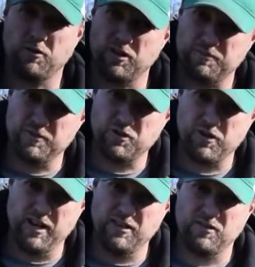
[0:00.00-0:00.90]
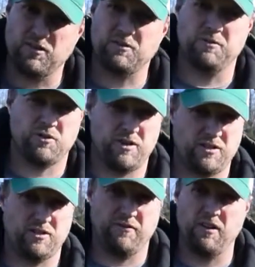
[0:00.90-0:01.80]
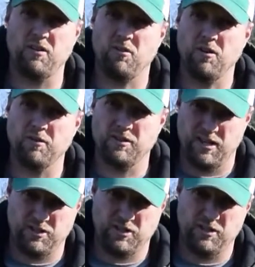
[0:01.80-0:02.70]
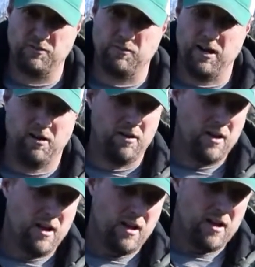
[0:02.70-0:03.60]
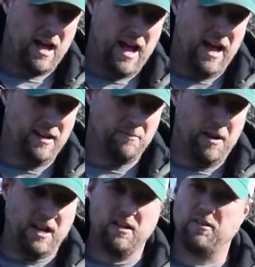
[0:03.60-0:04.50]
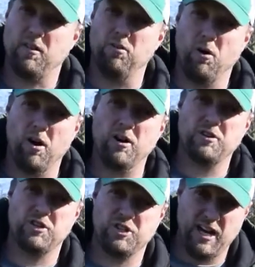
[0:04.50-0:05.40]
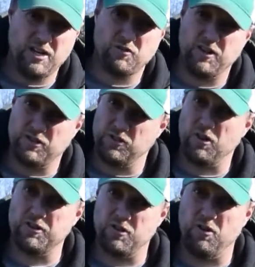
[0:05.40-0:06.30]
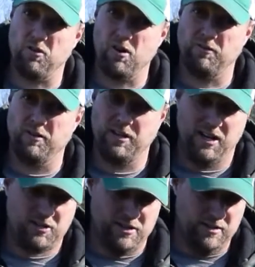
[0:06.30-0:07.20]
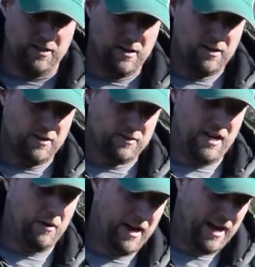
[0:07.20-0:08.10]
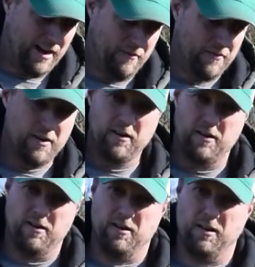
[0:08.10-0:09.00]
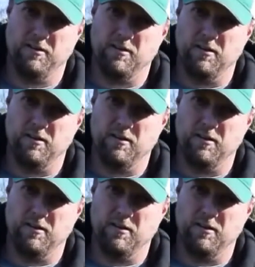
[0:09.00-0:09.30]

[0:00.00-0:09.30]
Christmas trees. Christmas trees is a very long rotation as well. And many of the larger shade trees is also a long rotation. So now we have a